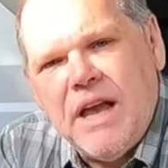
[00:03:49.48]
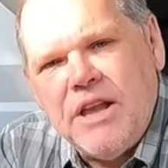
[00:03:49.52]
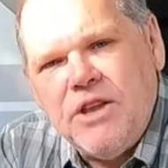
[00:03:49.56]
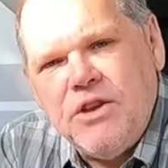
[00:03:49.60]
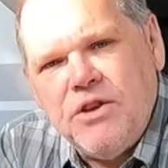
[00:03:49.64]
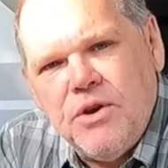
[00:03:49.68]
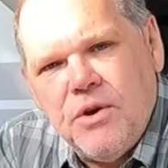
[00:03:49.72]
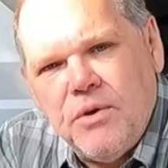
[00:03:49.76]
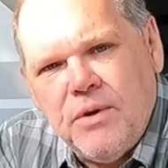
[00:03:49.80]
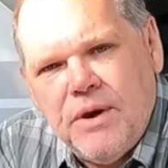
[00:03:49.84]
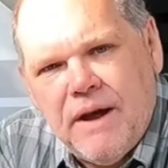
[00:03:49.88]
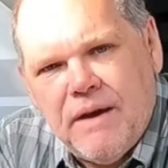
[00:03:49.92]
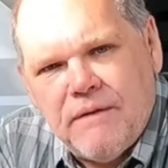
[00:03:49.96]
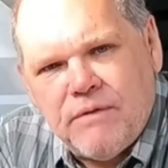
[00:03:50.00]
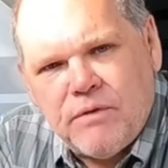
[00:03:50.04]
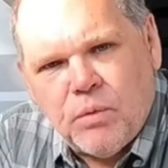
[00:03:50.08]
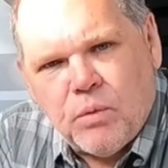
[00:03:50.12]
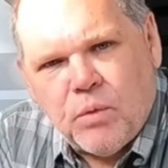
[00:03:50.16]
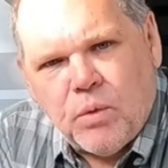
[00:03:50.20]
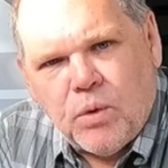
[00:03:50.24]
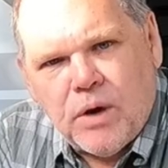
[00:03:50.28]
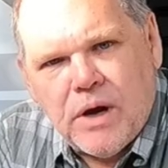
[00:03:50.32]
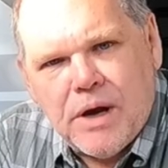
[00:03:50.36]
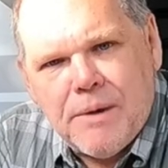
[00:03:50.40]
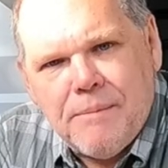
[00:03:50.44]
and you don't have to
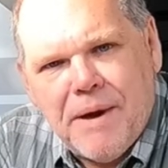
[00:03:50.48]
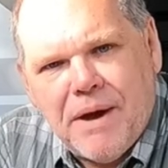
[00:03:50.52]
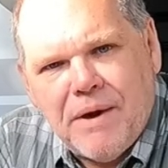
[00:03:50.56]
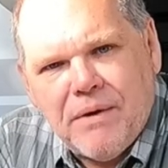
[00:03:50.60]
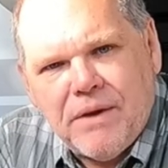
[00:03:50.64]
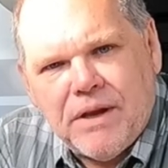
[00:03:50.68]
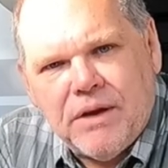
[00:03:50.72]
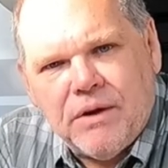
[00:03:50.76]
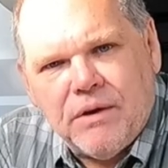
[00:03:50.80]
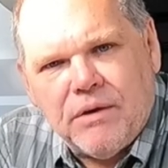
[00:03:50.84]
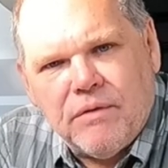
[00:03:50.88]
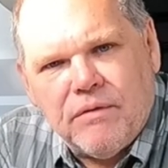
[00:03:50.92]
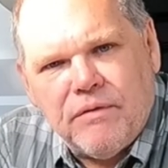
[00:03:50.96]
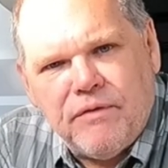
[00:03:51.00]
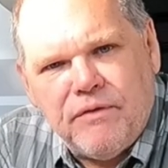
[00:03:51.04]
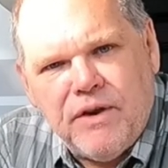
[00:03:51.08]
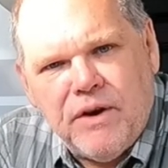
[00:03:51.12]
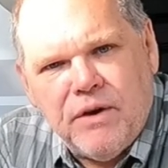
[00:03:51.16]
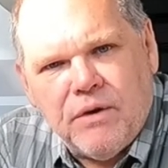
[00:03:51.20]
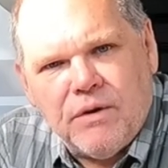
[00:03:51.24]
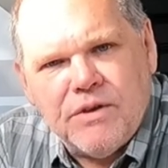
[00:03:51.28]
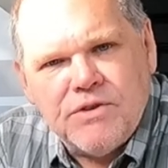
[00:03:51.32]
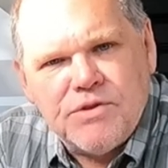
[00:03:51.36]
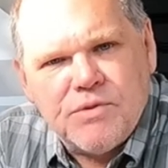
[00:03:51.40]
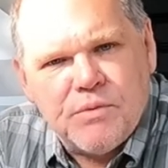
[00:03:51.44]
worry about
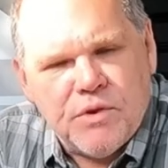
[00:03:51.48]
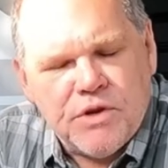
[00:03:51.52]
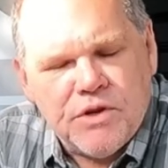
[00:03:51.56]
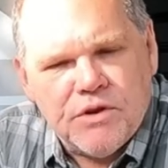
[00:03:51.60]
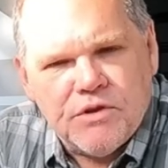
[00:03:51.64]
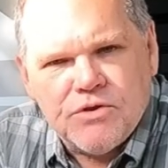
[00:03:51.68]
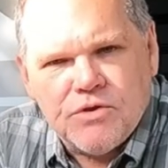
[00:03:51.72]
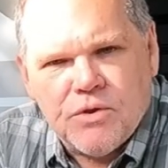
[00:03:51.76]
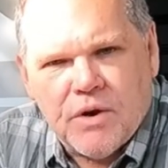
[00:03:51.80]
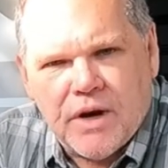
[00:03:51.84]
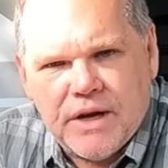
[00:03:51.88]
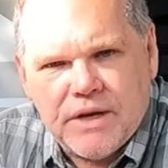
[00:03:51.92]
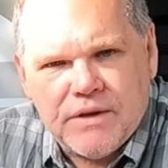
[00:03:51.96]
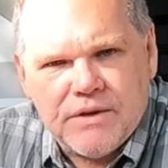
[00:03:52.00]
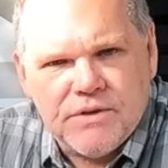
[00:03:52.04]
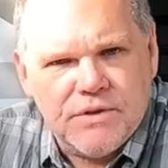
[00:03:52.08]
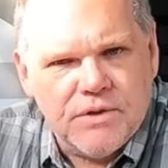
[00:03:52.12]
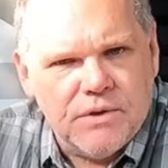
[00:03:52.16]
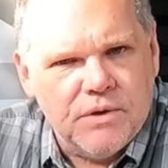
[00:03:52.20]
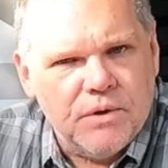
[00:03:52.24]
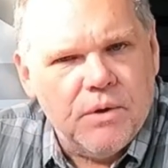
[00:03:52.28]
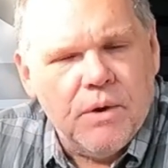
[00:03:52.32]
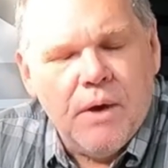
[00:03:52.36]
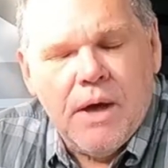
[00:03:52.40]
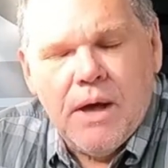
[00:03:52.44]
interference when you're trying
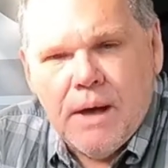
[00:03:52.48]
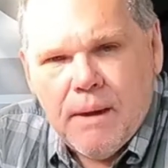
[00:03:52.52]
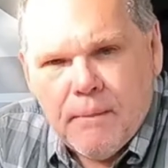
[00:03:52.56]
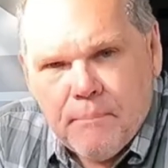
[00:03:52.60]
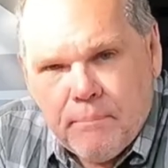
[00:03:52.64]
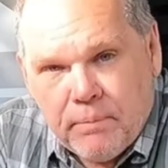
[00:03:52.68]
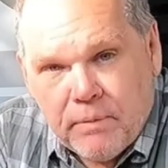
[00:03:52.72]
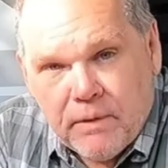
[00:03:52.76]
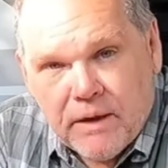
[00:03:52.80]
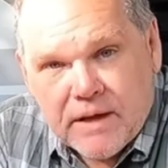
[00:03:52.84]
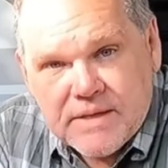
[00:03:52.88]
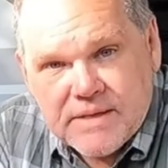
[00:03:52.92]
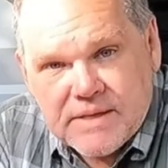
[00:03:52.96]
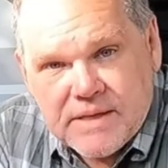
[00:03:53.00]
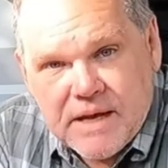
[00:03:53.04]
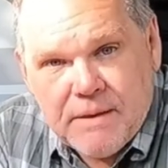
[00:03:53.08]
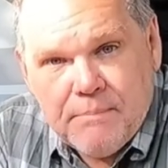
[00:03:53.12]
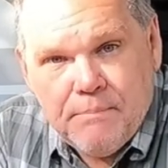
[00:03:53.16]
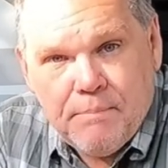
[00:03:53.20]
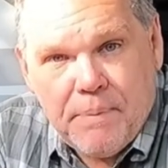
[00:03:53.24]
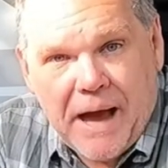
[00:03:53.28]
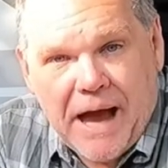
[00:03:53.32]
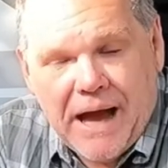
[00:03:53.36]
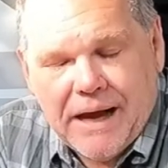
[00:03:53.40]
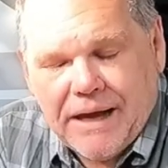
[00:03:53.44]
to, let's say,
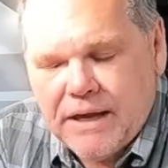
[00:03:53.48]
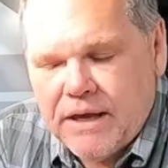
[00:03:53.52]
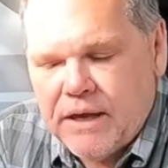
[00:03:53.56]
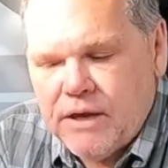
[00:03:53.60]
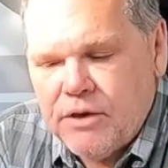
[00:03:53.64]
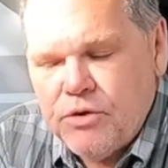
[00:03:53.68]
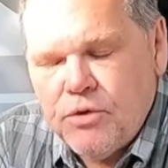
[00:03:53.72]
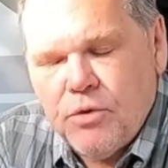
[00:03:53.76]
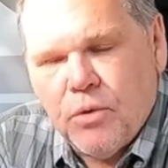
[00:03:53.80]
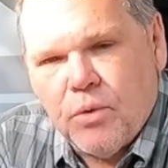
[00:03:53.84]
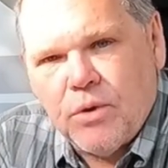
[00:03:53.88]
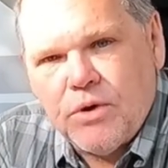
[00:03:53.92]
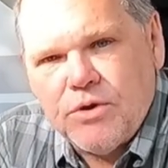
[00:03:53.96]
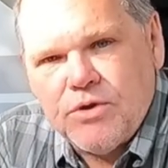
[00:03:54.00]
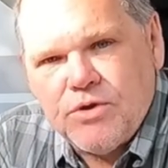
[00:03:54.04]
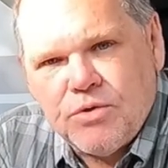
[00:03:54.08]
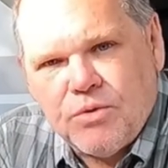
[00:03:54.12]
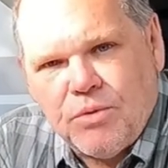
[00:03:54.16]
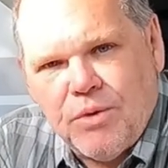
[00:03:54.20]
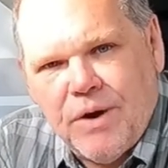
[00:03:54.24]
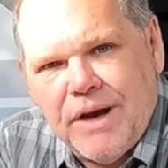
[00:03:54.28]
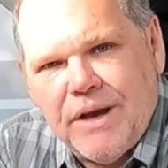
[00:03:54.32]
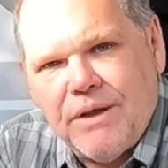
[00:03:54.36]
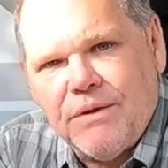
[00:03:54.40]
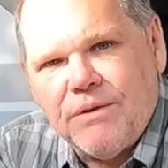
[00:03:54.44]
back in your
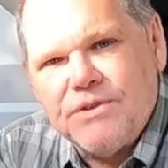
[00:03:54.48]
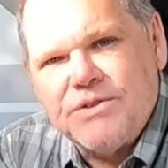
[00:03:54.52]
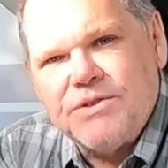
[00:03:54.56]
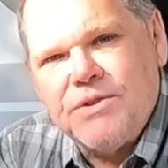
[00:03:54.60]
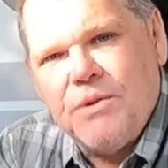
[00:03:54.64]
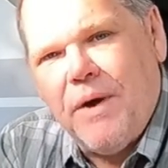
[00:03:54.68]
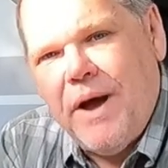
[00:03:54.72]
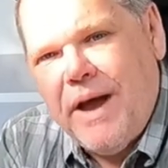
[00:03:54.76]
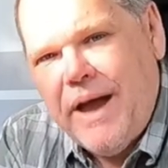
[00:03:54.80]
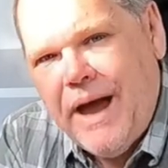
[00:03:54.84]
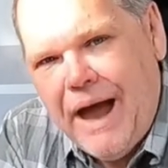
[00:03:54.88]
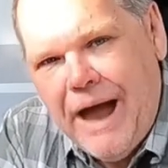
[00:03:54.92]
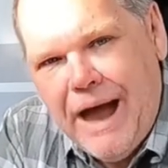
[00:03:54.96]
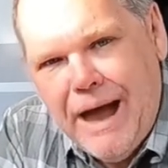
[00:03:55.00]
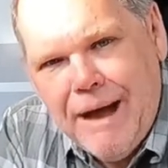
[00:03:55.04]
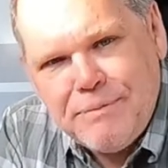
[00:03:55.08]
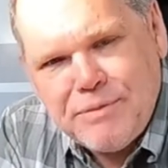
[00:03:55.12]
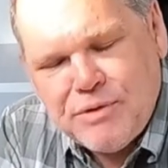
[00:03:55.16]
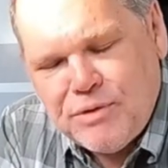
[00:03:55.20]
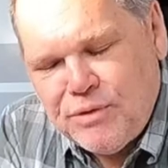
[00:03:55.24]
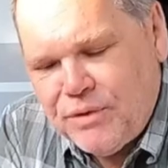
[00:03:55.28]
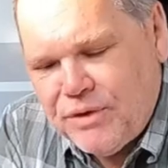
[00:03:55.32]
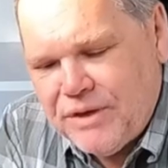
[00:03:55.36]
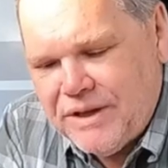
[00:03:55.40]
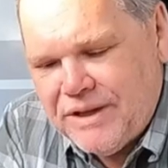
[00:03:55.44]
trailer. So I
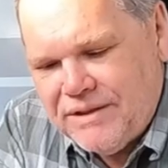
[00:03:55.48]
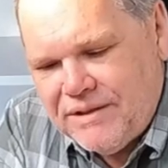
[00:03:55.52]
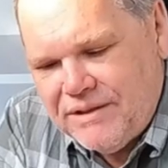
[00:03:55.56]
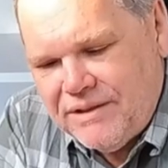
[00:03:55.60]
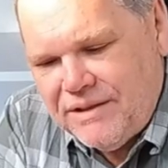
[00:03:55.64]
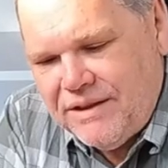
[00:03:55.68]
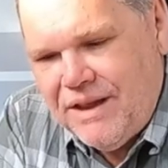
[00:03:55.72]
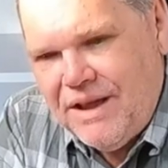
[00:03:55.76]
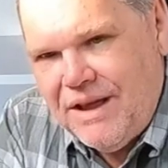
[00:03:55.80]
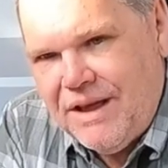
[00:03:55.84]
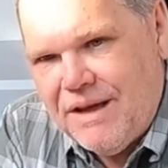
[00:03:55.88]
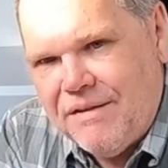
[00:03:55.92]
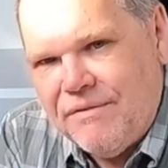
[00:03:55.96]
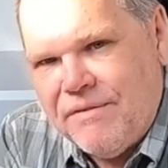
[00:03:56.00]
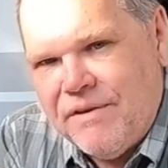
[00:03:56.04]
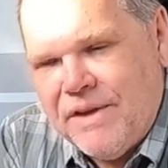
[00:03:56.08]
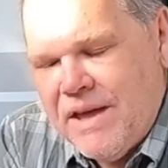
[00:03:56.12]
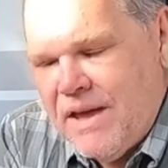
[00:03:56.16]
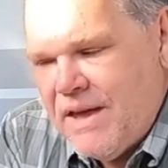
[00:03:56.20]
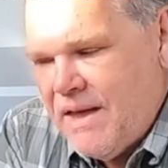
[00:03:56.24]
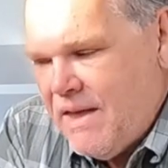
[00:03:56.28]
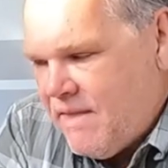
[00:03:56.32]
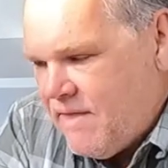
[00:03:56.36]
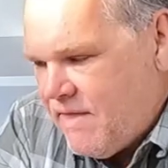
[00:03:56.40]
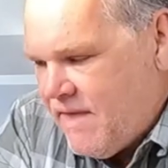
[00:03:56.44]
absolutely love
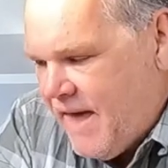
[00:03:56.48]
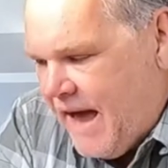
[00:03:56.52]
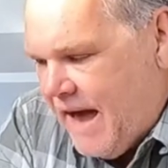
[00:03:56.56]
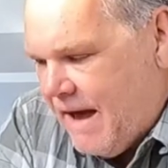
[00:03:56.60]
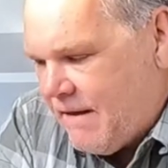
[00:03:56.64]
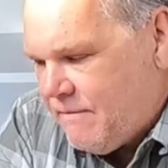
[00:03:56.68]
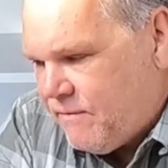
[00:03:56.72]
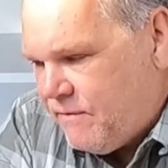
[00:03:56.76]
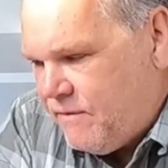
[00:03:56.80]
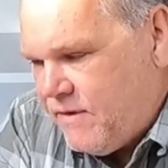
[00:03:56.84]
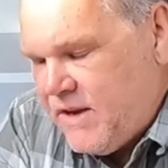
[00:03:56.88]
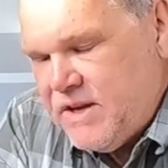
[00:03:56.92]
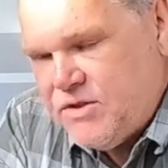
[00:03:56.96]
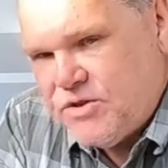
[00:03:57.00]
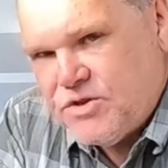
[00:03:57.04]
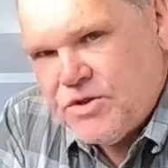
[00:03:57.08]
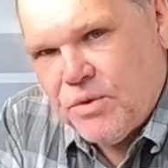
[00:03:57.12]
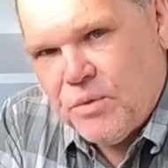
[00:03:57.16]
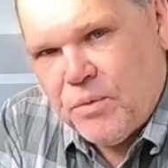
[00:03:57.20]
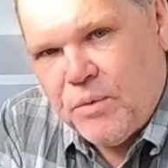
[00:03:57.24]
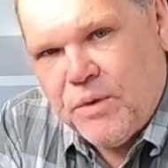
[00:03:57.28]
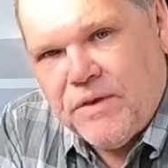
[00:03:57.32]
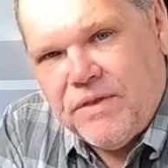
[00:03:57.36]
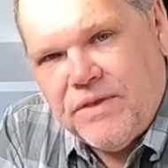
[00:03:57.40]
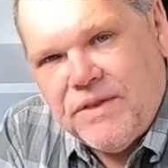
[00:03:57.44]
that
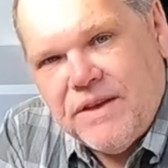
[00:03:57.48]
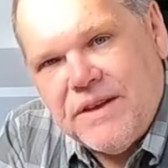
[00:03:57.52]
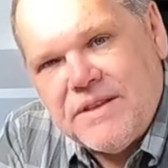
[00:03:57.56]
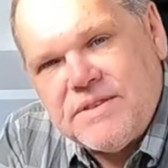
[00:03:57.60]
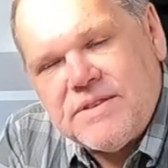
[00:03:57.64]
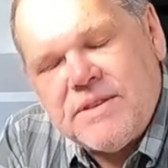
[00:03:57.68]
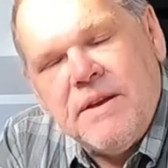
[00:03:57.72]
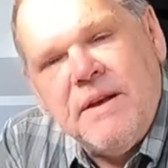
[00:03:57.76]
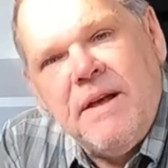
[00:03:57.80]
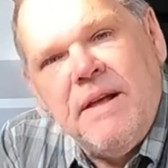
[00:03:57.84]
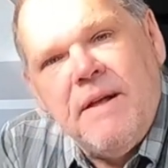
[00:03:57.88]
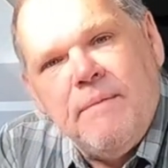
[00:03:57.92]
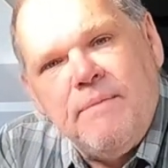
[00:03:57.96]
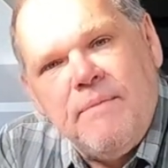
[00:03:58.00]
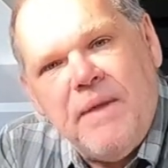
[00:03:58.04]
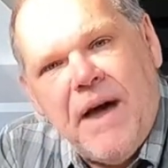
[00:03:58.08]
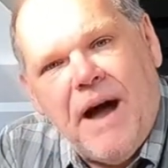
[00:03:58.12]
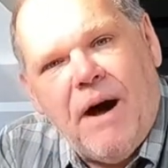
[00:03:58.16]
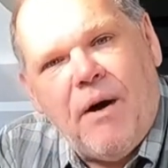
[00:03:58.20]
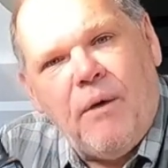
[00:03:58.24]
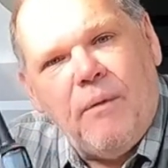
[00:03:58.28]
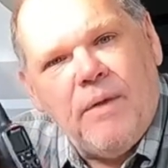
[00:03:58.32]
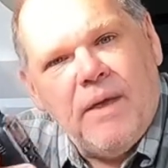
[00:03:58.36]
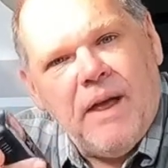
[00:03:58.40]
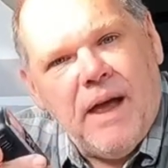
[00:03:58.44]
feature with this.
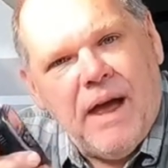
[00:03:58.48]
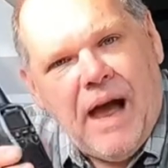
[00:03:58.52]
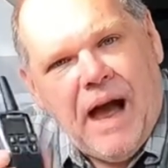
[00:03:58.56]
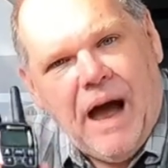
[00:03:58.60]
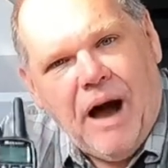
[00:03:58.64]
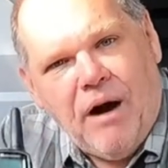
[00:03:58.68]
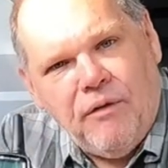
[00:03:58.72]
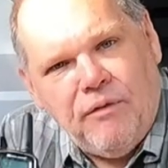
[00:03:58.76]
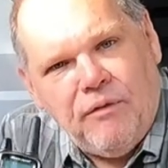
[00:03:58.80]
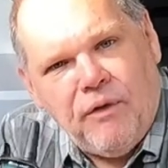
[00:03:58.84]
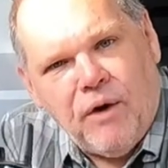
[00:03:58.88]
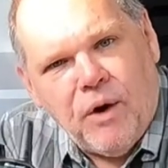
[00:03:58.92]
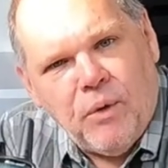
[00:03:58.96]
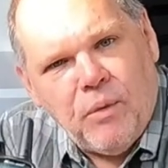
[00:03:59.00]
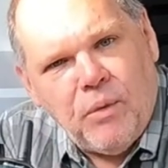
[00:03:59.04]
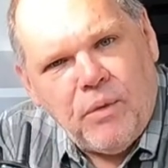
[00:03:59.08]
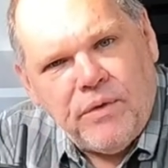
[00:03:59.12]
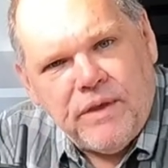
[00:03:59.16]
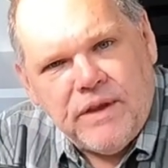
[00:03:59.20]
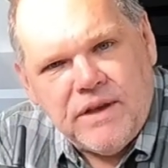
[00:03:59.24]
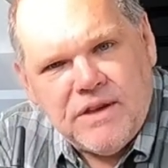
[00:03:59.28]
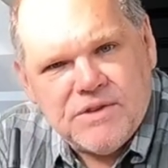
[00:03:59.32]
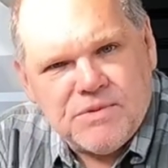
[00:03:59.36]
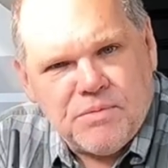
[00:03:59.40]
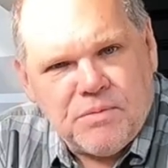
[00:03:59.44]
Now, how far will
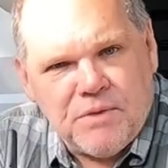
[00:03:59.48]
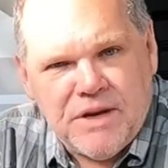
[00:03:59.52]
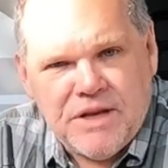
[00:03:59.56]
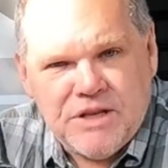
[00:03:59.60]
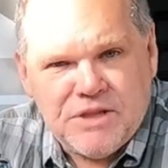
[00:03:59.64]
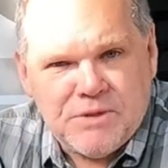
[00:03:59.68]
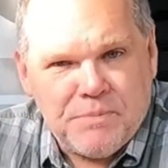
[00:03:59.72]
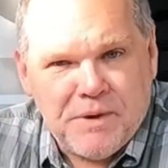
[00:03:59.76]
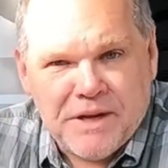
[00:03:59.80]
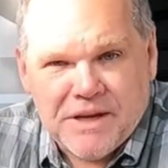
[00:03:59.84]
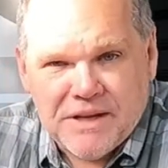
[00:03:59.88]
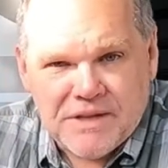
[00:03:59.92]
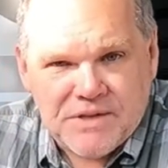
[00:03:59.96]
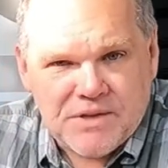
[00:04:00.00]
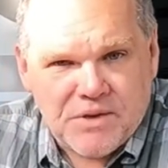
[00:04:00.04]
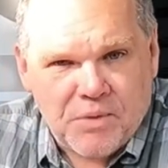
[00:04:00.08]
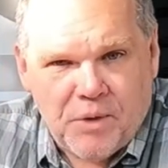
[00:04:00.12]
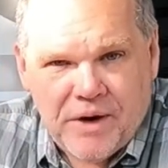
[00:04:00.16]
these reach? Because